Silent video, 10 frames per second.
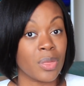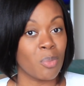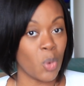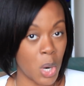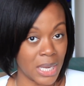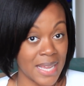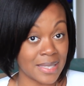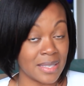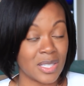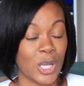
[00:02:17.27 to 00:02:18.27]
with more
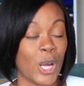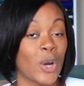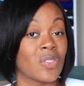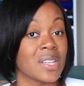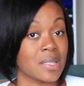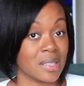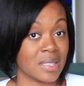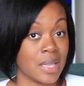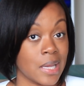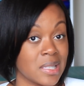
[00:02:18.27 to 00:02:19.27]
lessons learned than
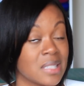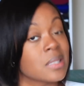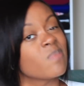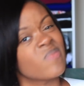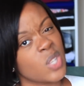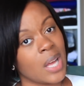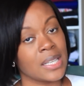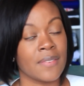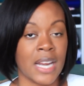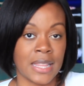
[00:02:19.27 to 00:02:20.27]
successes. So I'll
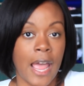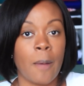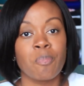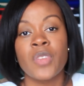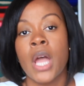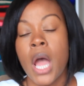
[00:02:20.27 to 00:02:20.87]
leave it at that.